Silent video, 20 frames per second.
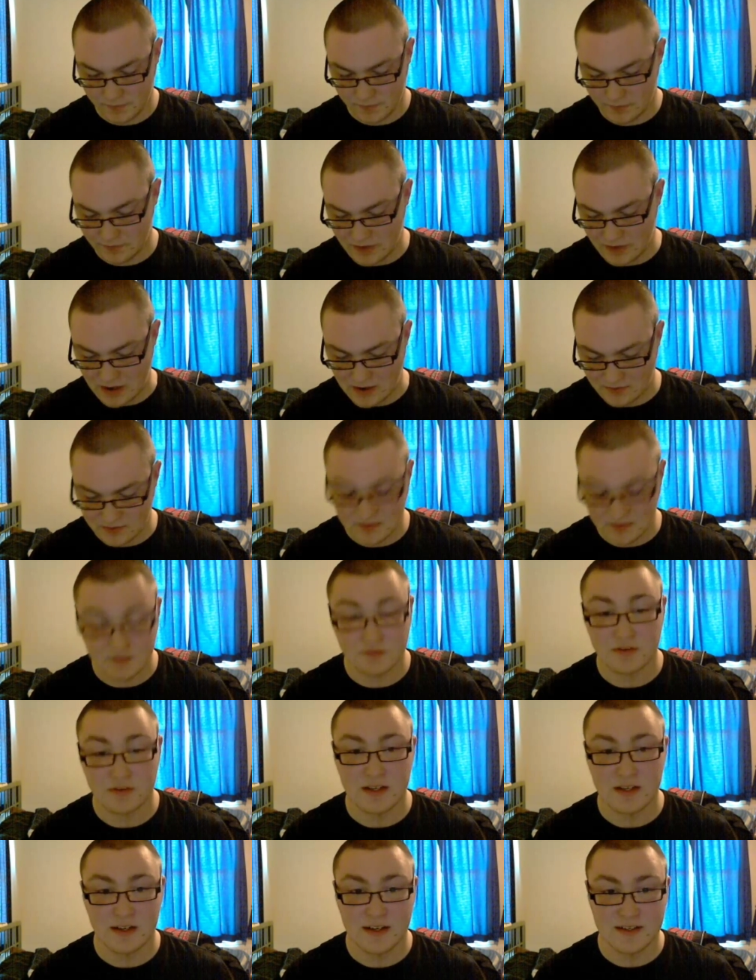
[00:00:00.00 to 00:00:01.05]
without having to
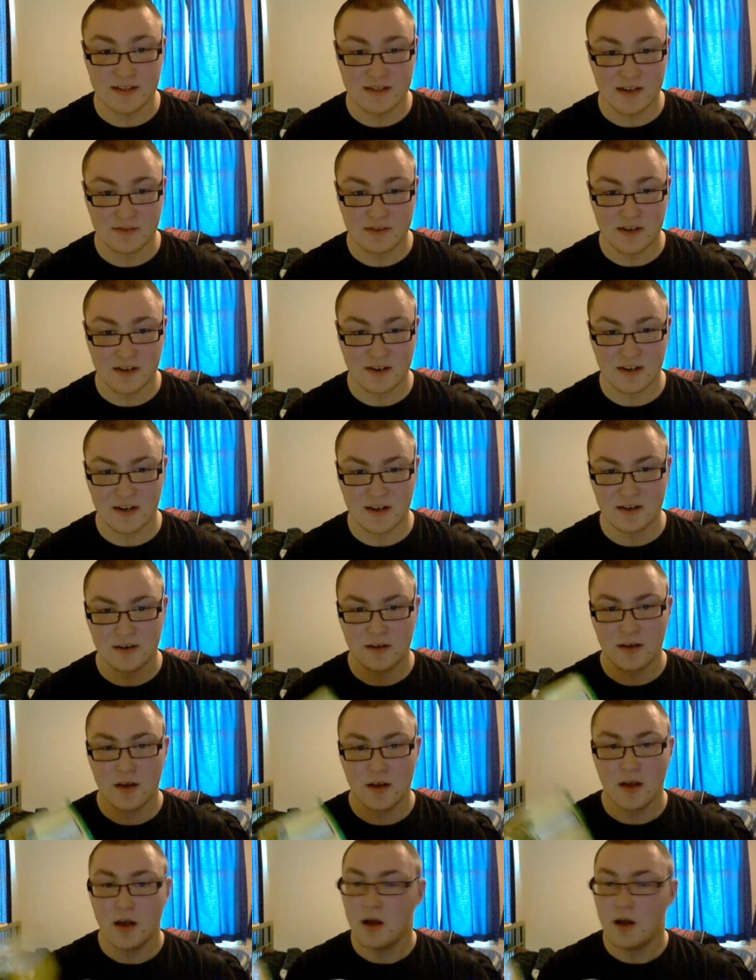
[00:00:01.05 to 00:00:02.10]
relight it every now and
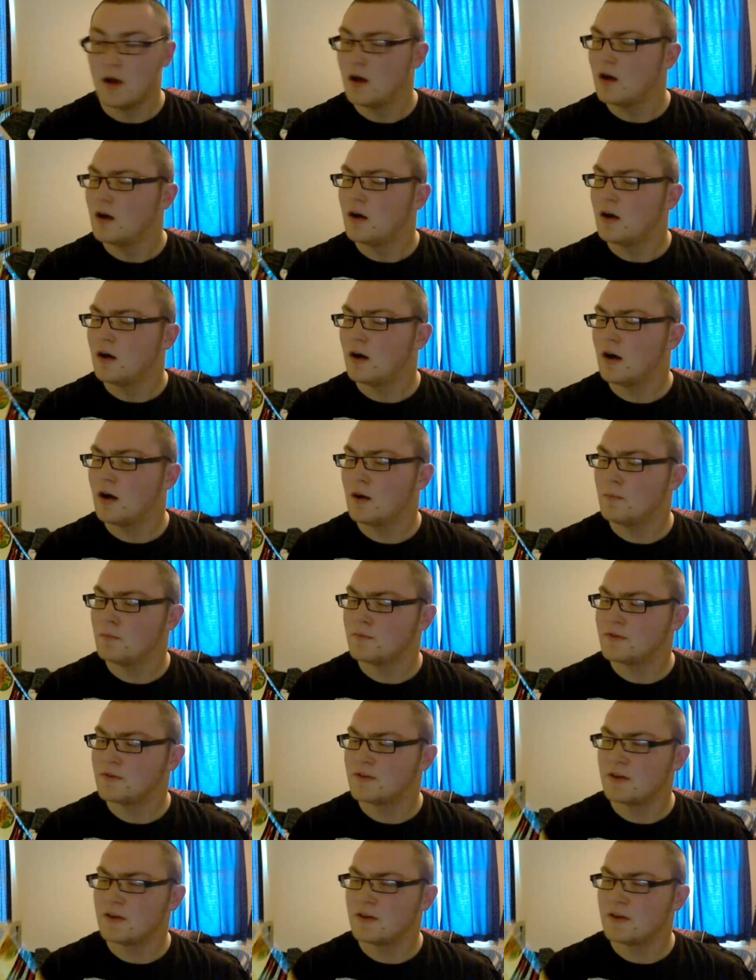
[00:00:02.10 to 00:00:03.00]
again.